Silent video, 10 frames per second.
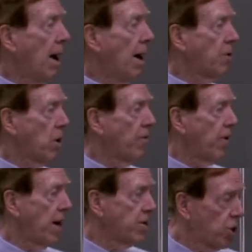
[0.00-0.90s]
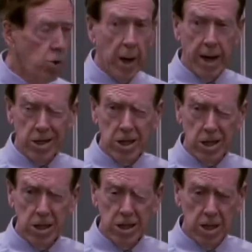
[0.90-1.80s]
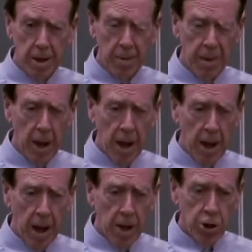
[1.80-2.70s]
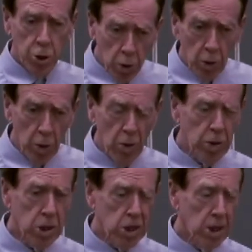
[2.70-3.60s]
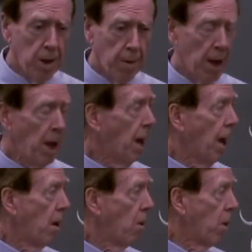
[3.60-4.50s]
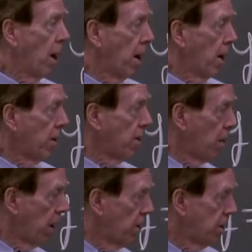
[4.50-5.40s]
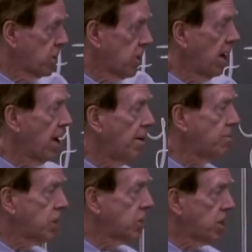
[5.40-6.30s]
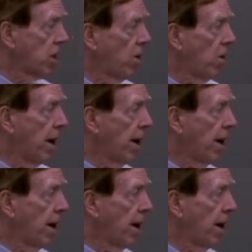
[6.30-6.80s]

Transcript: I'm going to find 2 x's, 2 roots. where this thing comes to 0.